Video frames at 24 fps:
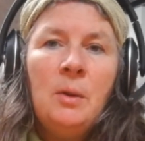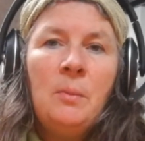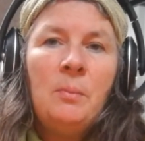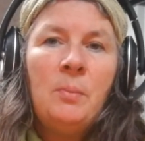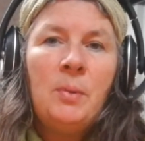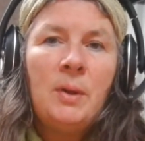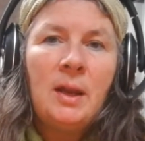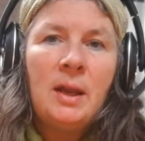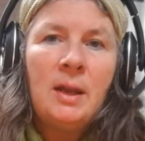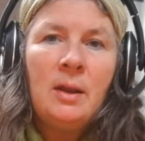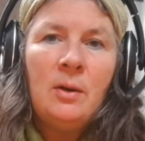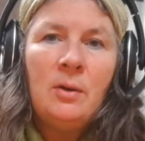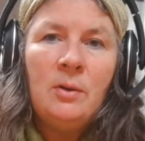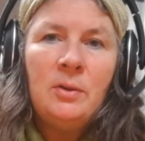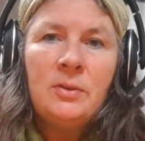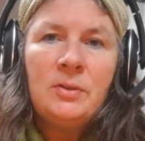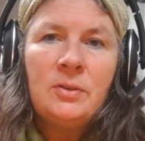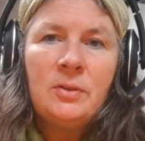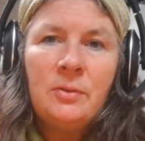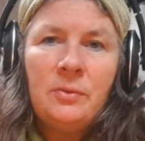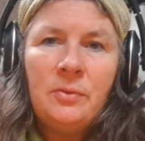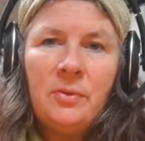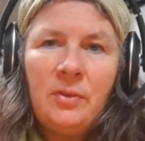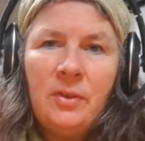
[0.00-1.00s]
But I
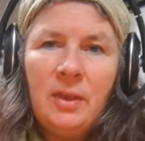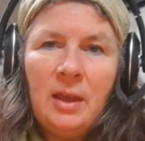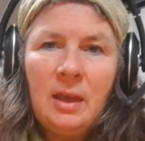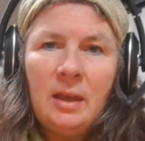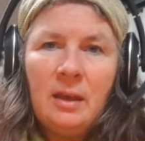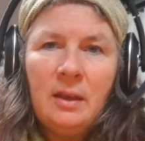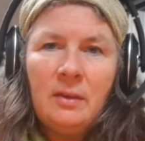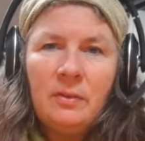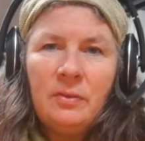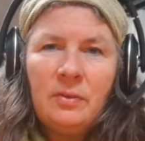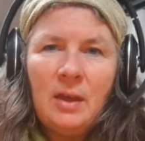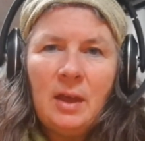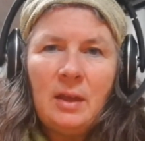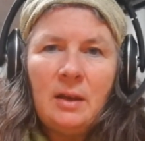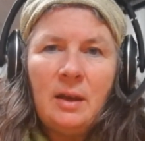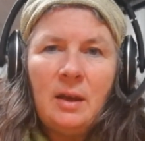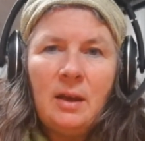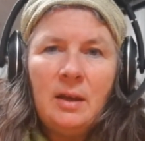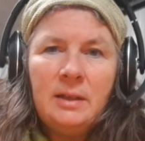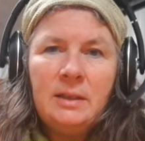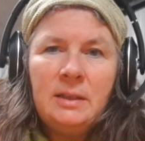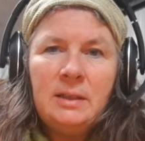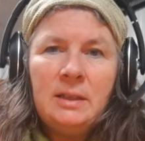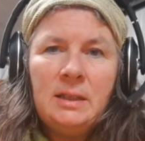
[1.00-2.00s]
also think that
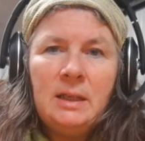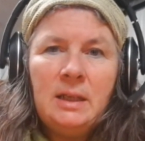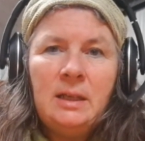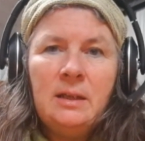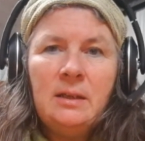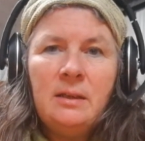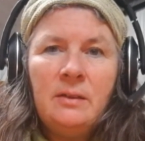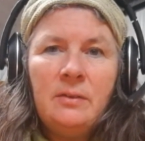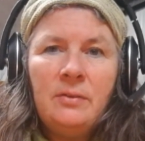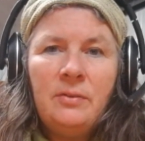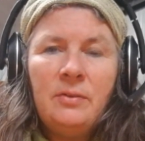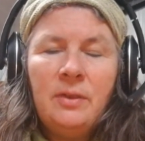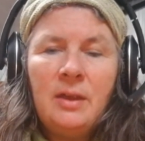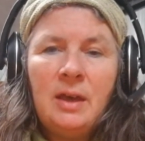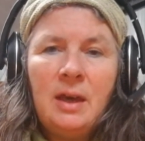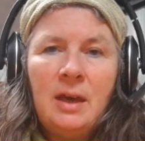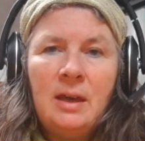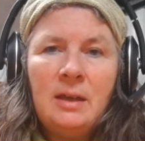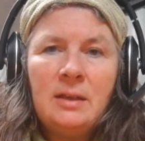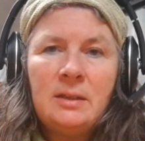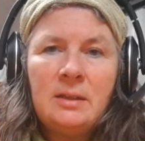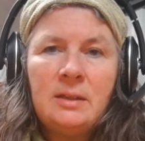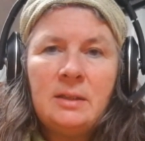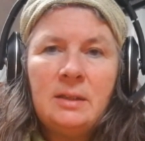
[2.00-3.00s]
idea
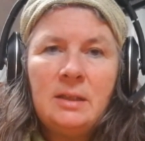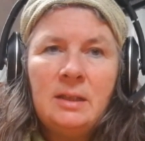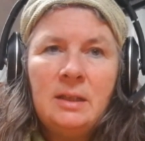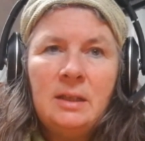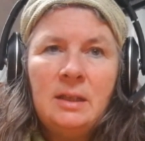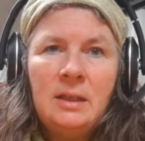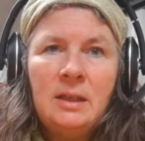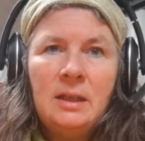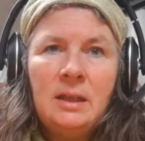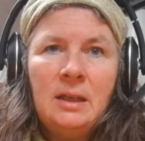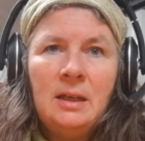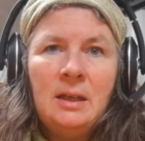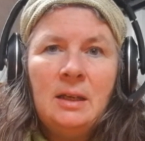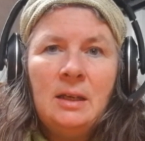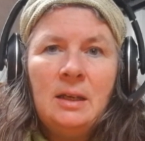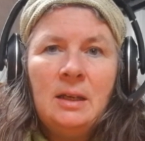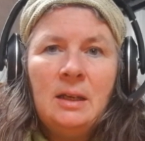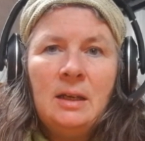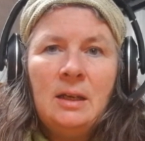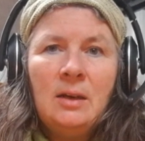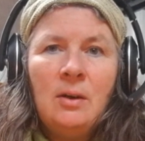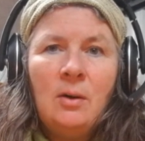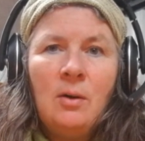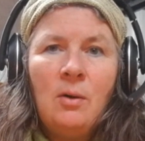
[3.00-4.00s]
that
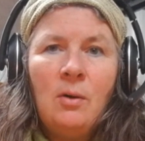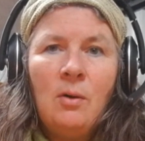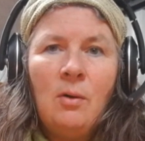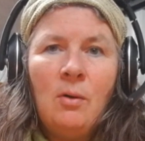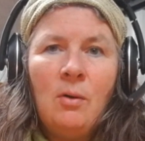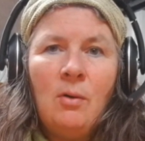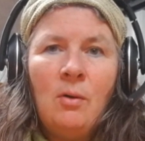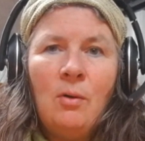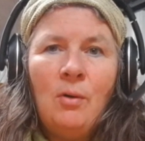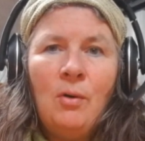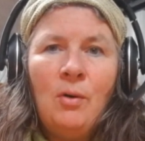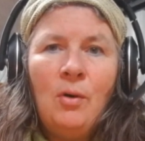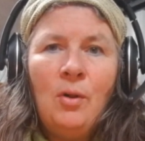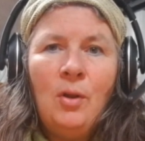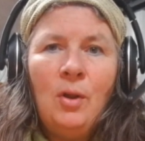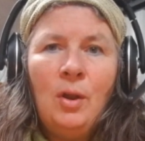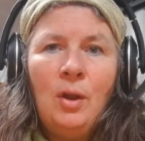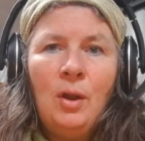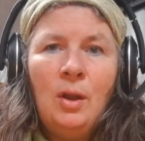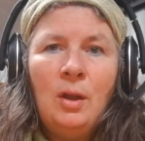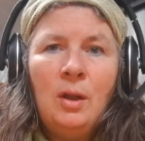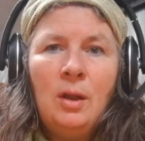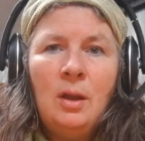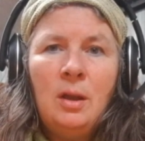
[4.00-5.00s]

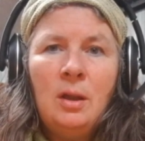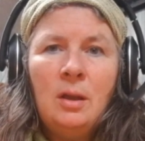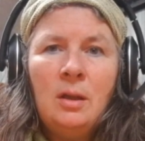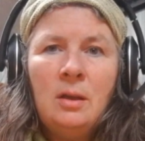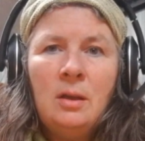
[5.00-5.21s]
all